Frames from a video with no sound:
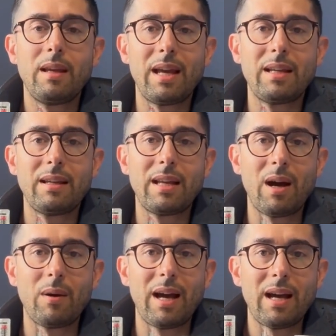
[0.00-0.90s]
and it
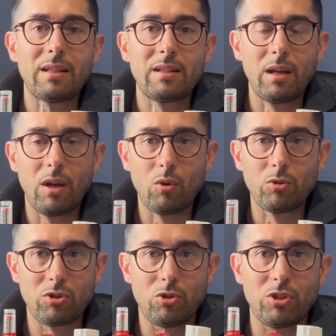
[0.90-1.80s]
now has
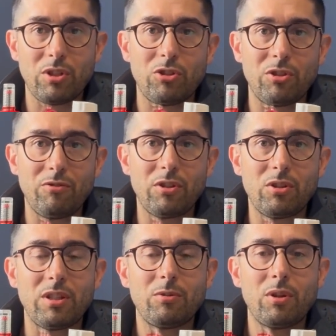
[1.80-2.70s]
over two years of field
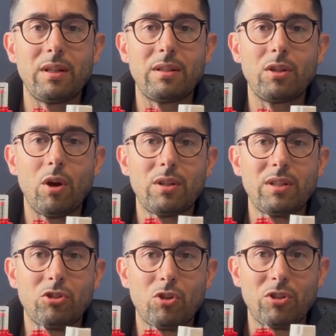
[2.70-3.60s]
experience on
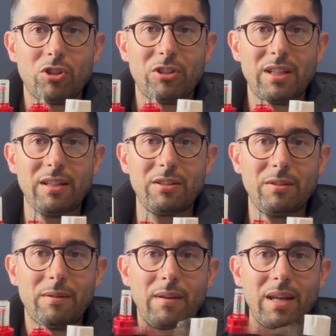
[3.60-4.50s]
construction sites.